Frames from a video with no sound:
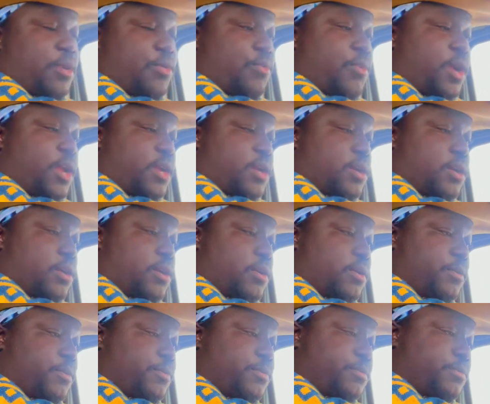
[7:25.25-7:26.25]
the
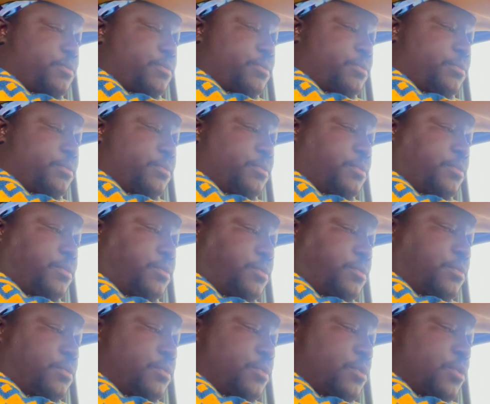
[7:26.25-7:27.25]
Raycon.
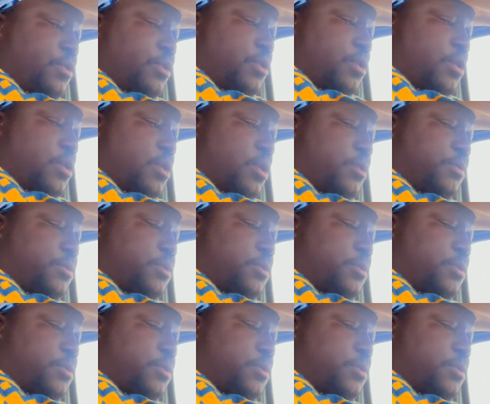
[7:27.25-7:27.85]
You know what I'm